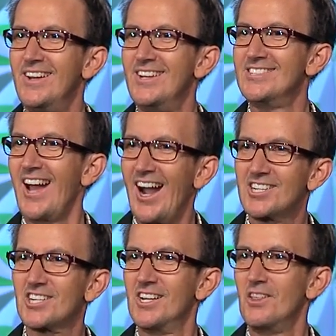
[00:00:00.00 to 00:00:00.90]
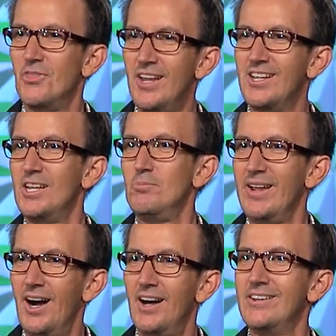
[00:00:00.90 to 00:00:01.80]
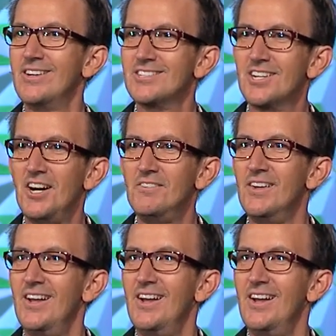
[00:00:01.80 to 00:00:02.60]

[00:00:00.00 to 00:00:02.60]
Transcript: is actually thinking beyond ourselves.